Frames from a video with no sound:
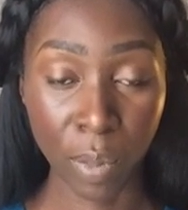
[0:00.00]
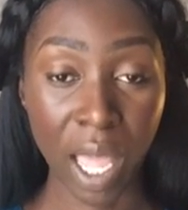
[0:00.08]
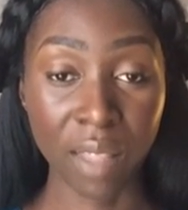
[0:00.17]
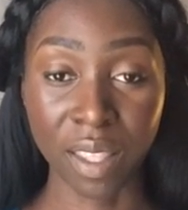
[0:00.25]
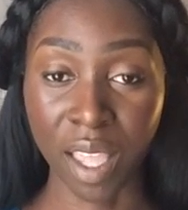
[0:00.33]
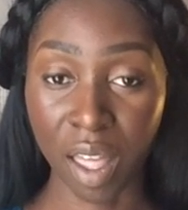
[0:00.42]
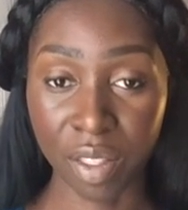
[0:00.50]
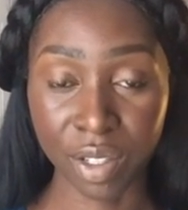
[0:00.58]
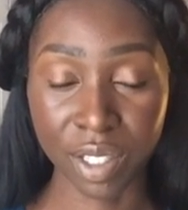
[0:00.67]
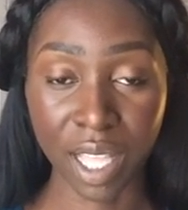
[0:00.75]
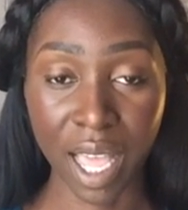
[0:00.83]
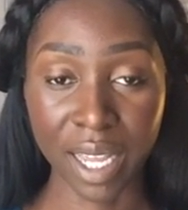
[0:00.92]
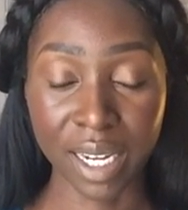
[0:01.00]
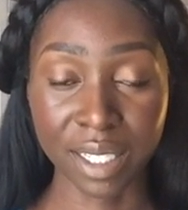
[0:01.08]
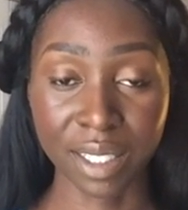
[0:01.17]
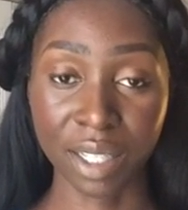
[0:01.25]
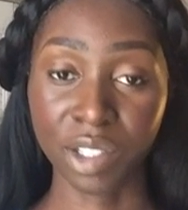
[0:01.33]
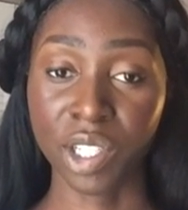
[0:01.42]
and the other side
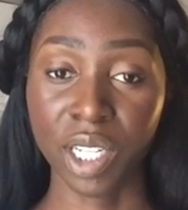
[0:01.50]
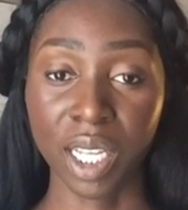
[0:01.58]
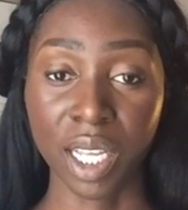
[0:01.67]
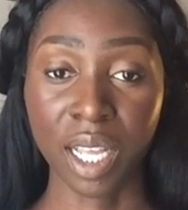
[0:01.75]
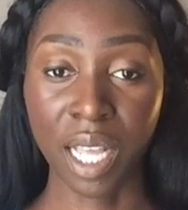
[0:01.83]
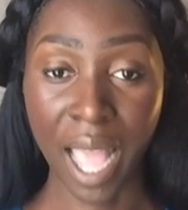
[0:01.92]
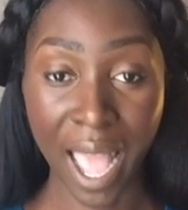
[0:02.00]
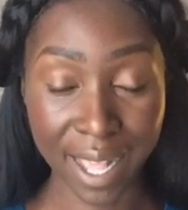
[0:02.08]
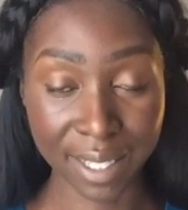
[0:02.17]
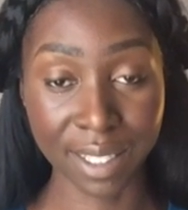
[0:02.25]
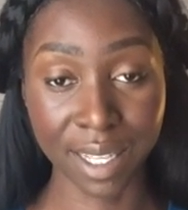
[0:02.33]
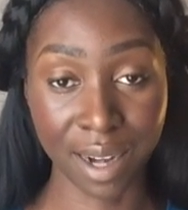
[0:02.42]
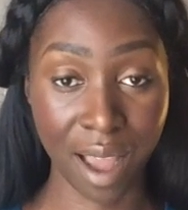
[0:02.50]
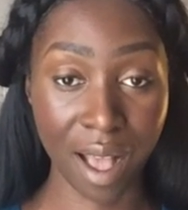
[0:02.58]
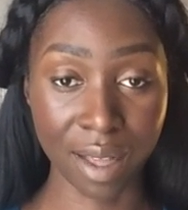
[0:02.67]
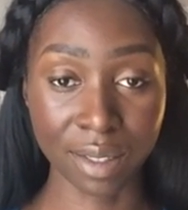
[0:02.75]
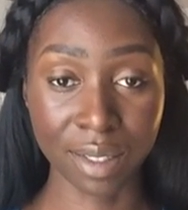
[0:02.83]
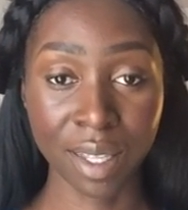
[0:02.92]
essentially has the knot.